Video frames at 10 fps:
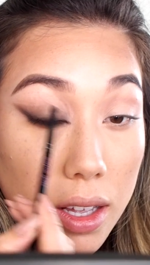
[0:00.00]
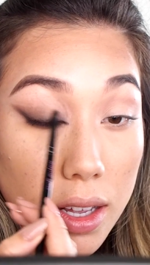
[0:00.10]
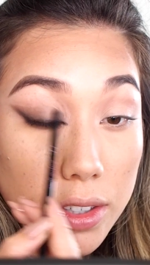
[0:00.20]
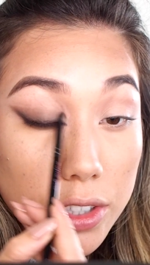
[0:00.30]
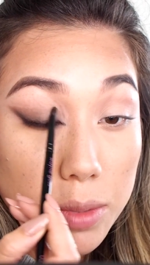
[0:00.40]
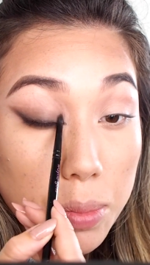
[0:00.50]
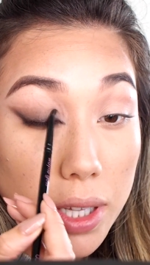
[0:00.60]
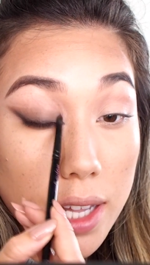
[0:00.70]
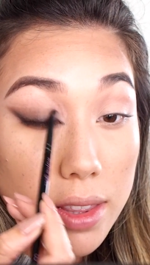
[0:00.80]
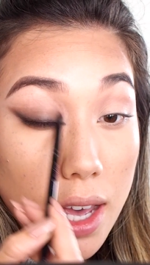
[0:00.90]
and just
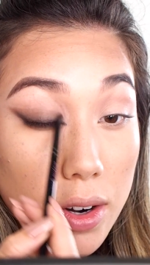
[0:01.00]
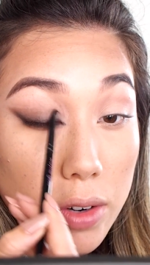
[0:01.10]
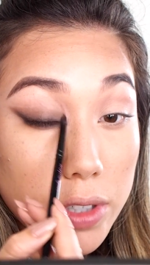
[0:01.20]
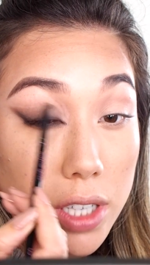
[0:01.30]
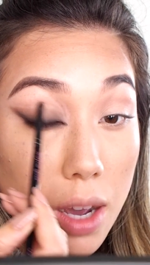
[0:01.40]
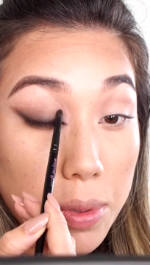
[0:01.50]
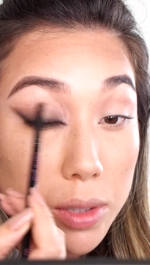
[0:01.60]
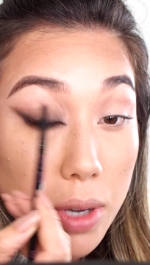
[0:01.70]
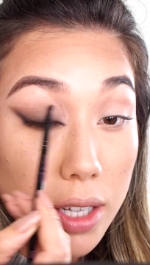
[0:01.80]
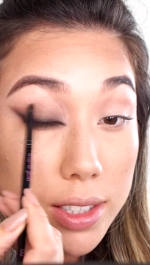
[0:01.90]
blend that over top as
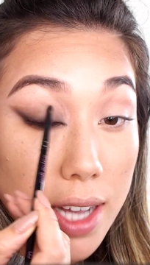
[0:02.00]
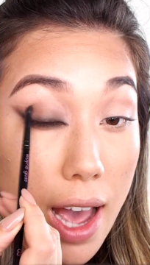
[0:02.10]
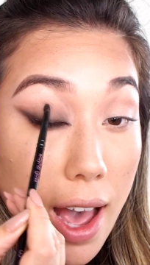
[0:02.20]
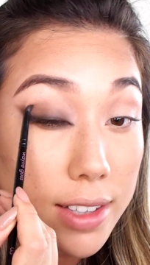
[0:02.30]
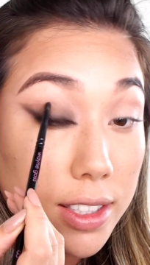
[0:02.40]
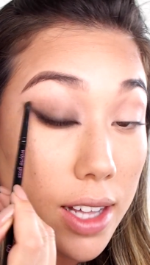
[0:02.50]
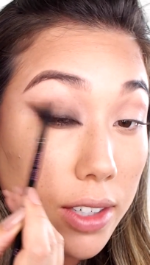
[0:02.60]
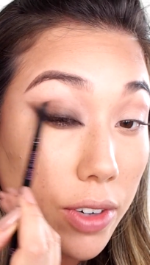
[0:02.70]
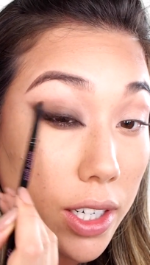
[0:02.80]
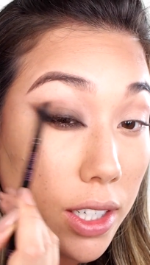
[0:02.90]
well to add to that
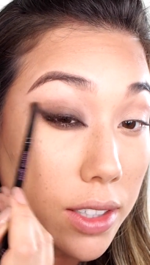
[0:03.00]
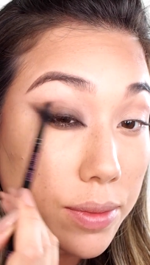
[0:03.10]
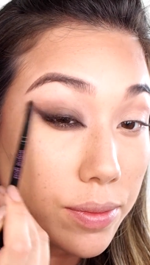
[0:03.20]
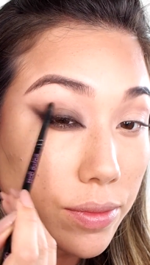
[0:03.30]
gradient.